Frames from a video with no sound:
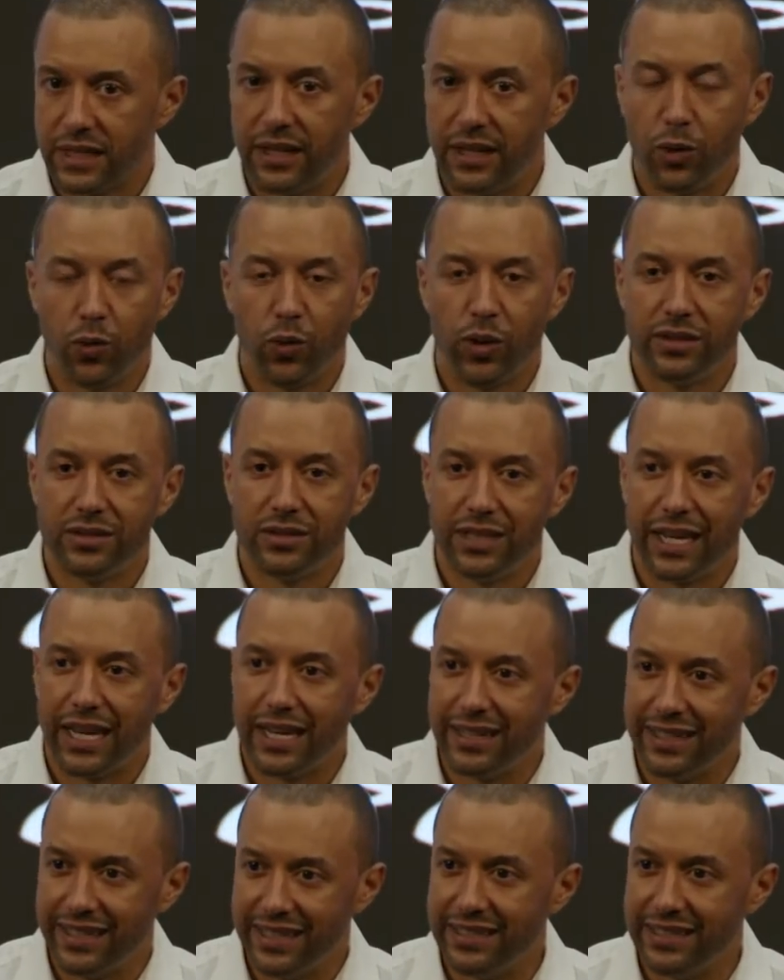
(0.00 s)
It was
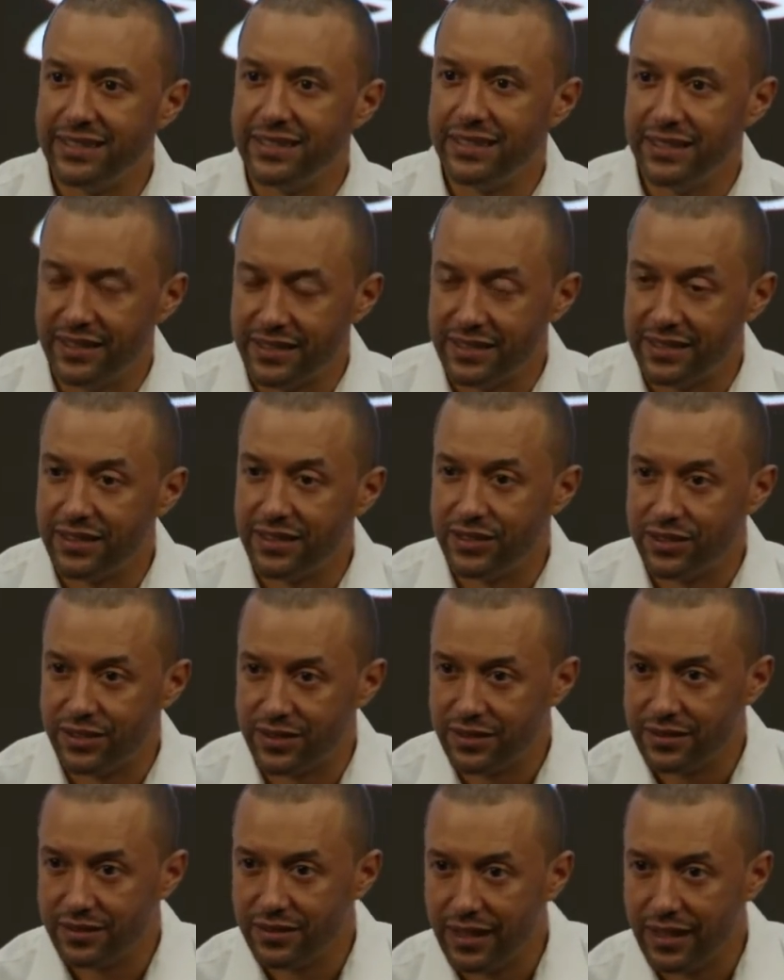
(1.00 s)
not an easy
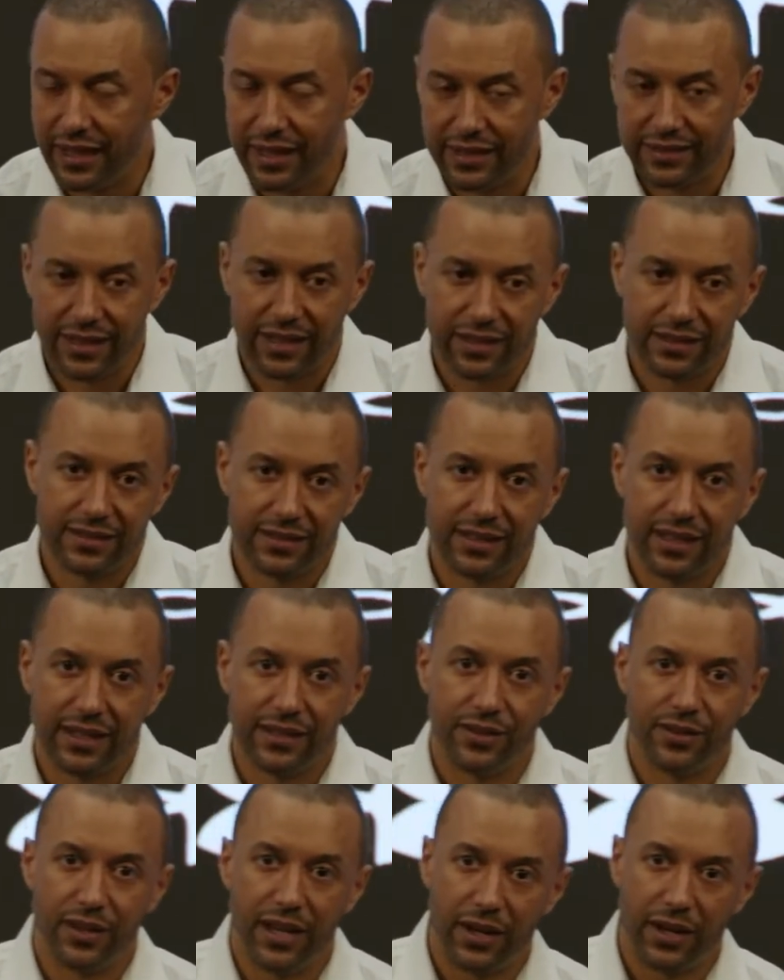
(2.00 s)
decision. As I
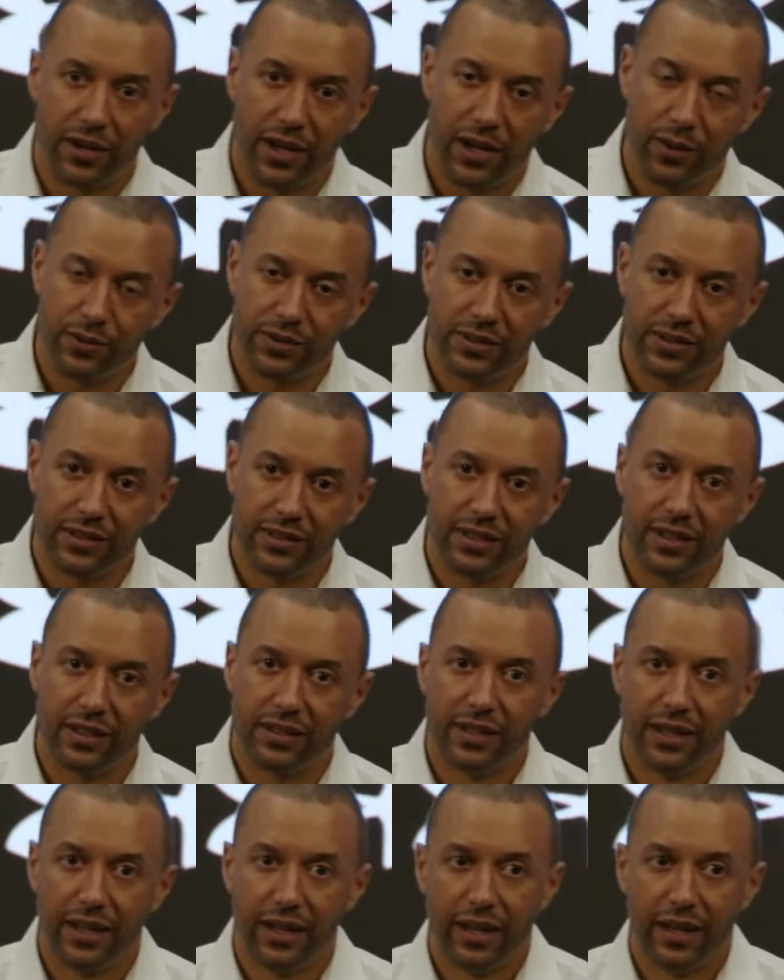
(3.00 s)
said, you know, I was in
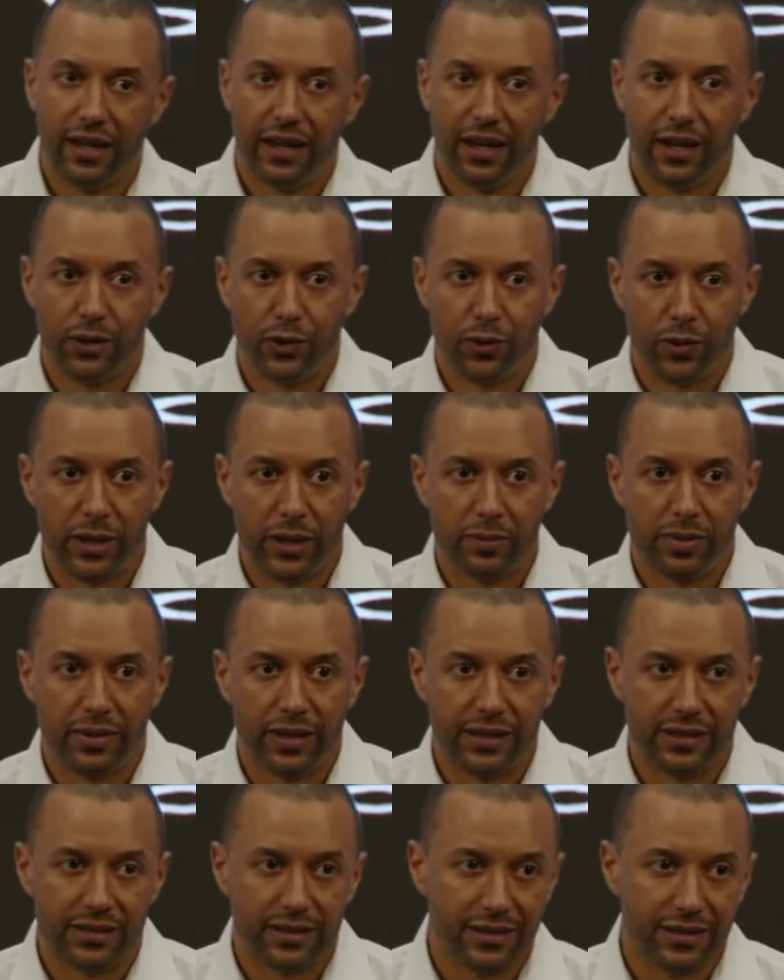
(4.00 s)
a great
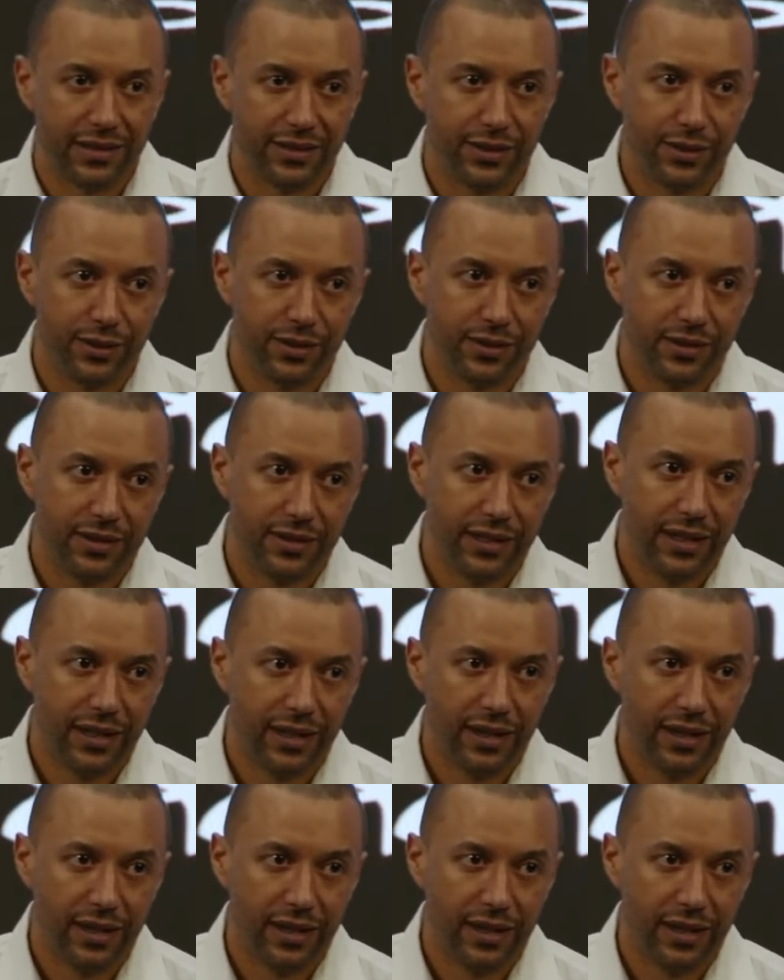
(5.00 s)
place. I think you're